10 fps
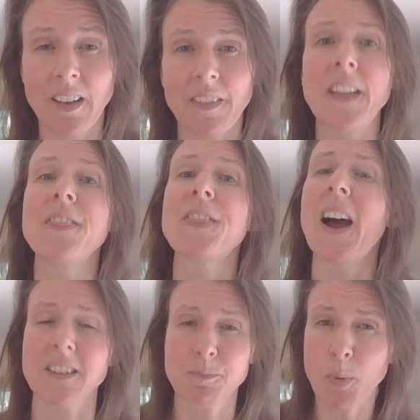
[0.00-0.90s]
then
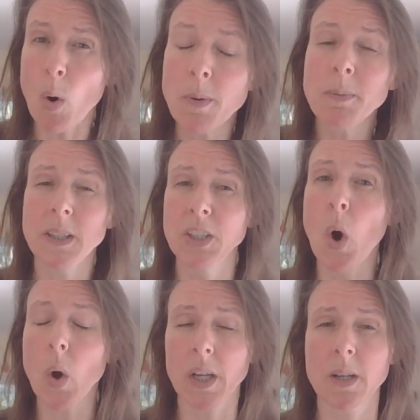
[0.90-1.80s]
that's probably
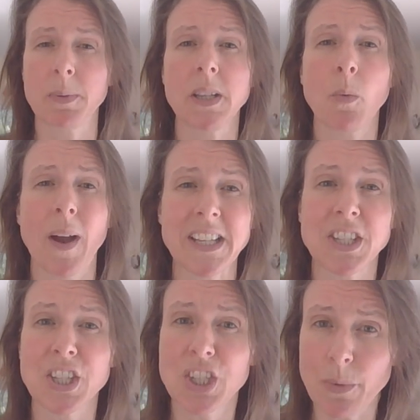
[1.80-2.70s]
not going to be the way
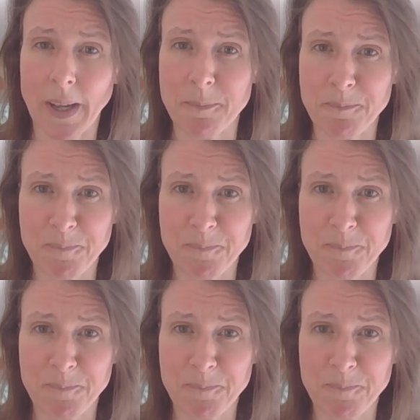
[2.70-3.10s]
to do it.